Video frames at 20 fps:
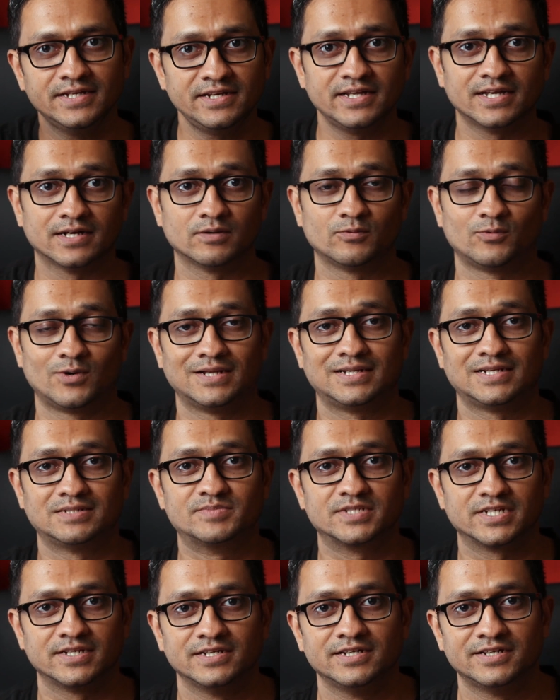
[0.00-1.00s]
India while
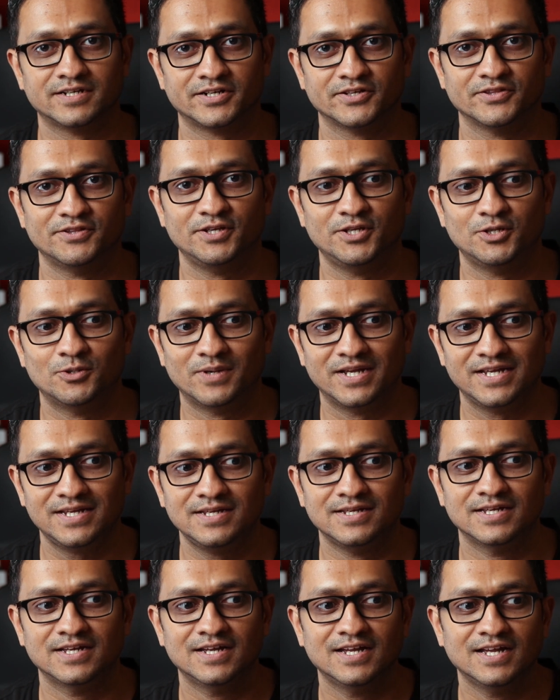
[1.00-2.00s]
I'm sitting here in the U A
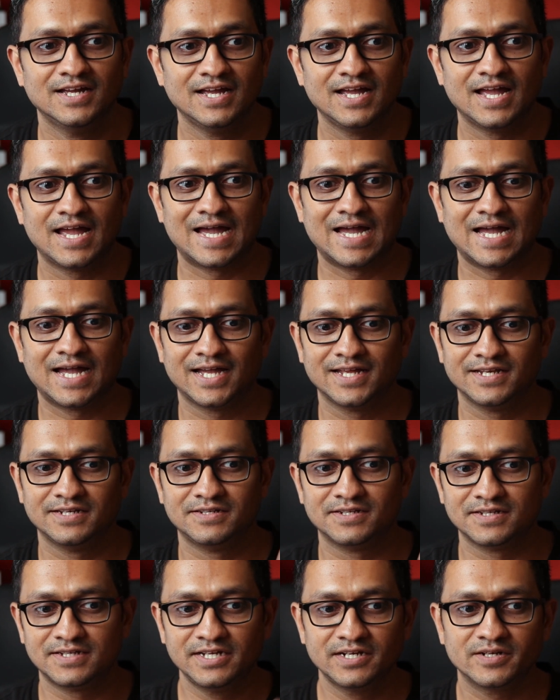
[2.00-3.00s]
E.
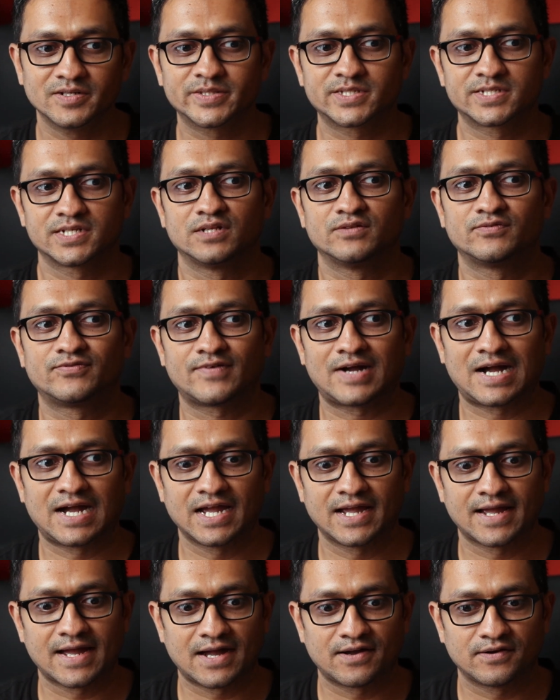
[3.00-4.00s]
And here itself,
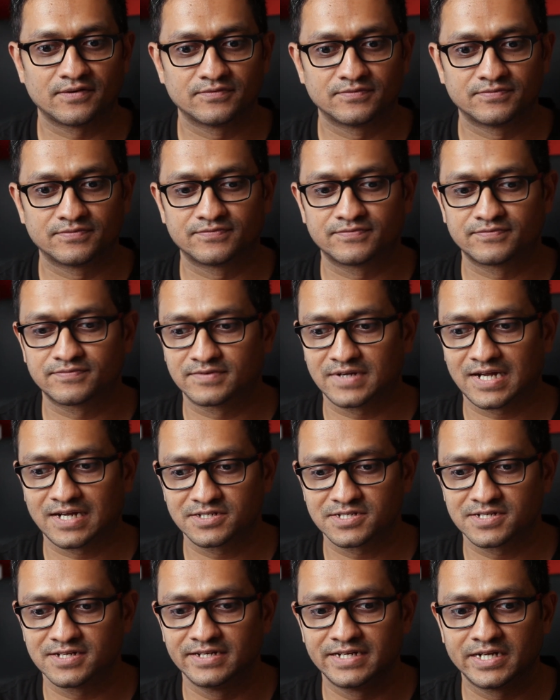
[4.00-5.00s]
I have
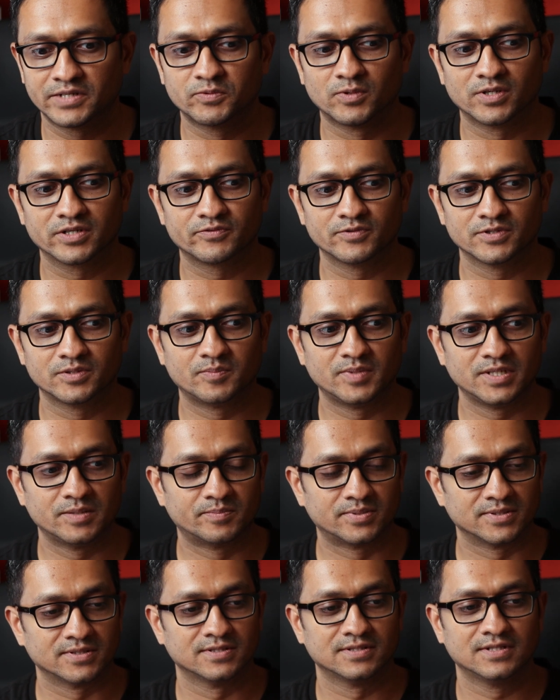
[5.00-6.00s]
actually networked with
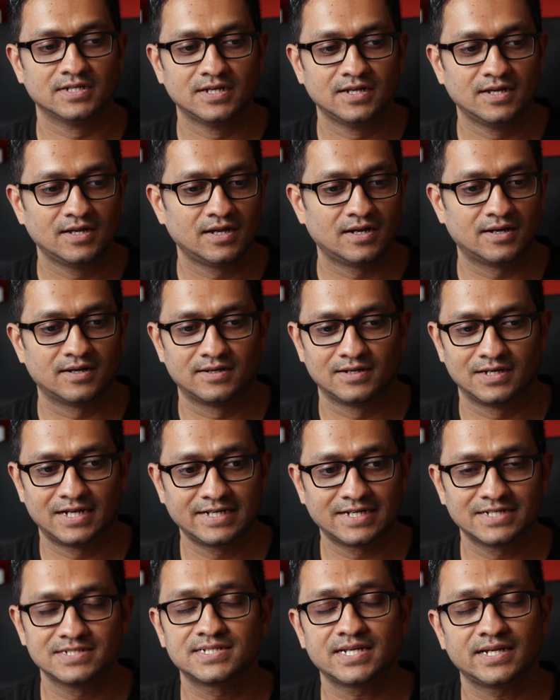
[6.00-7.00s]
people, uh,
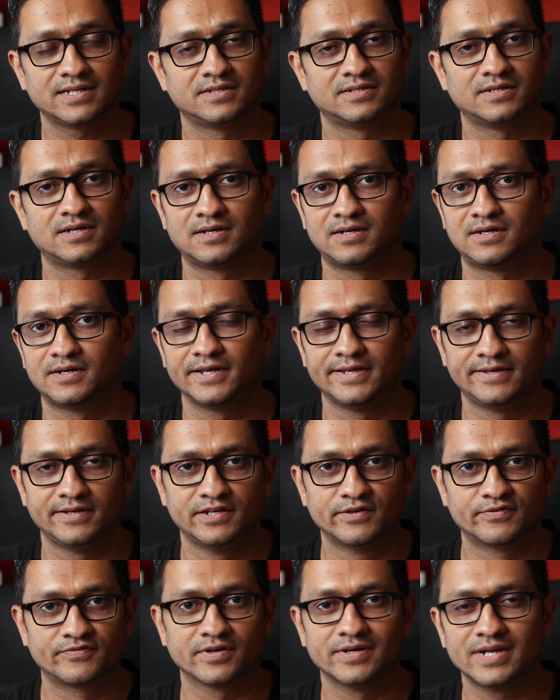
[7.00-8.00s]
like I said, uh,
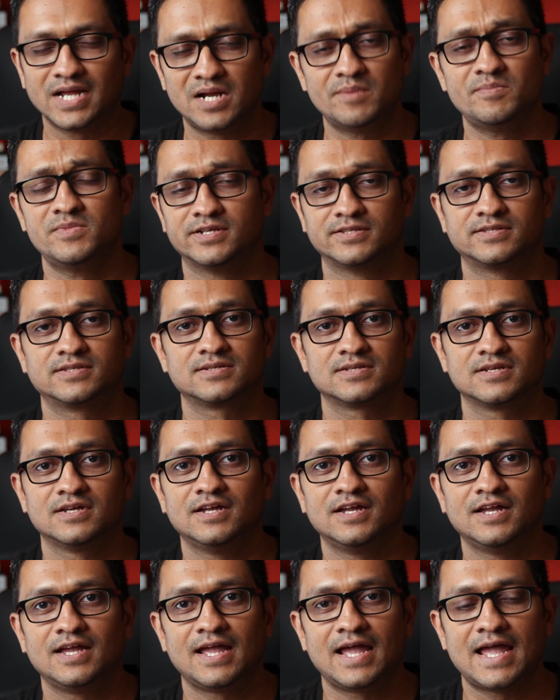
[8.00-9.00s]
in different Emirates.
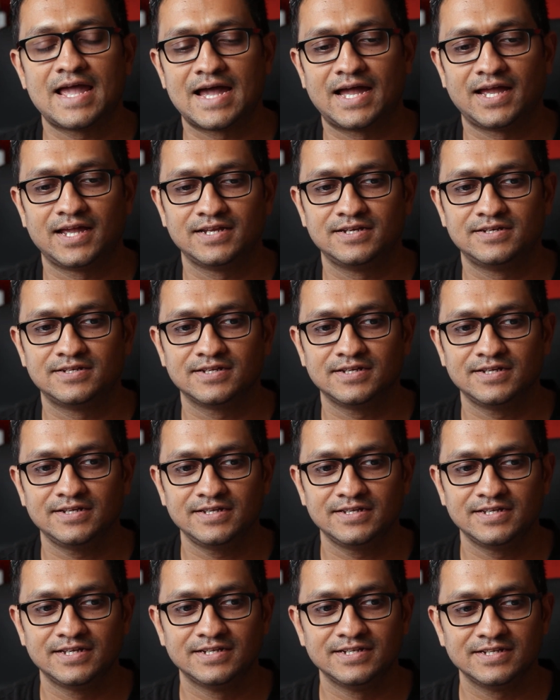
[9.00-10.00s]
And
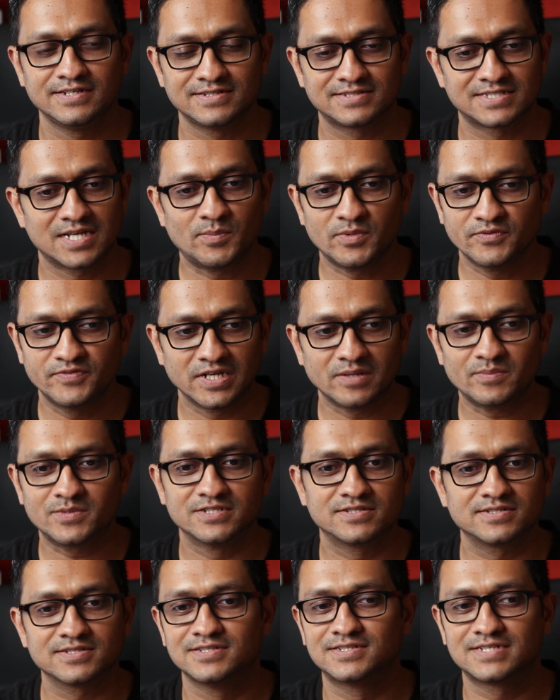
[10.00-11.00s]
in some of the
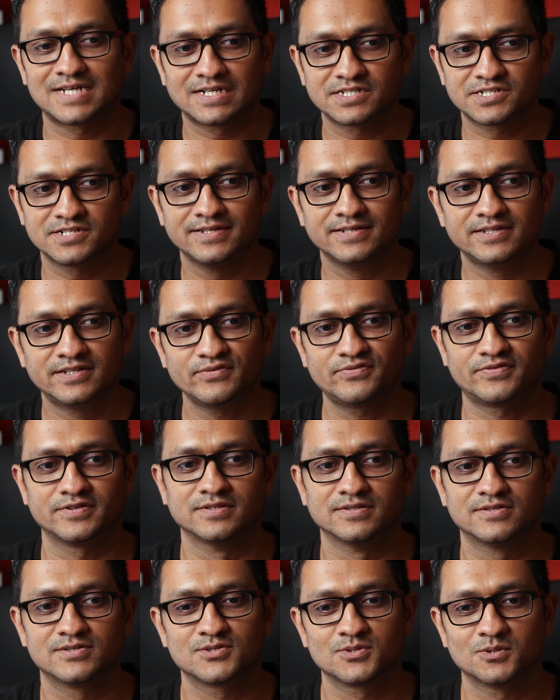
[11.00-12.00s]
Emirates, it's actually
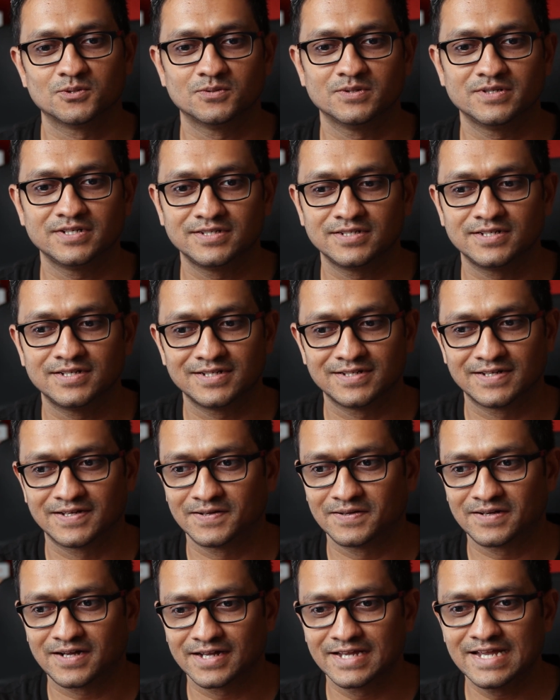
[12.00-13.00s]
different. So it,
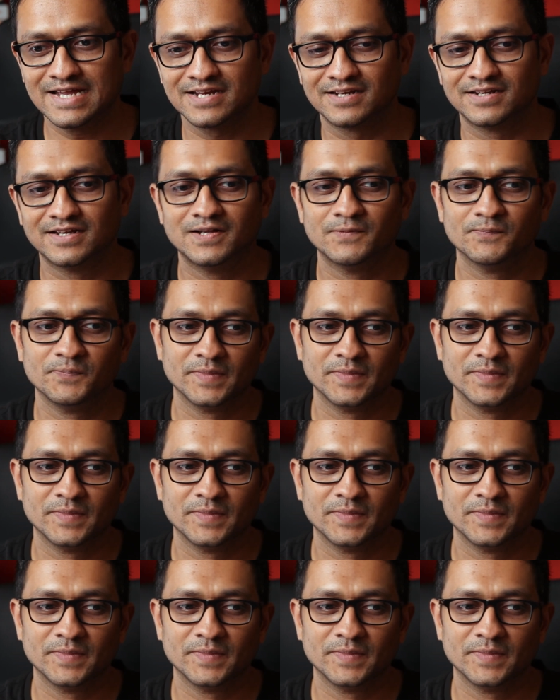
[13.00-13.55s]
again,